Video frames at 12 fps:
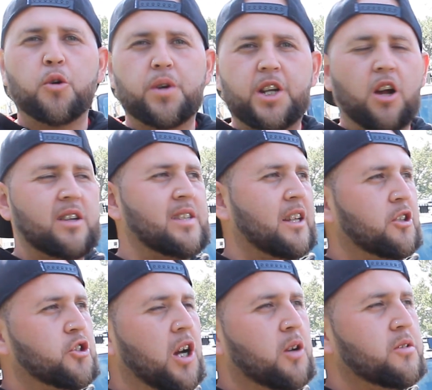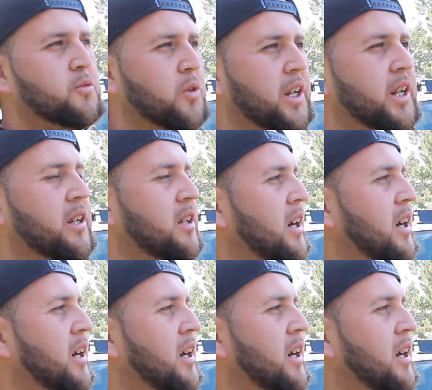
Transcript: we noticed that the truck was really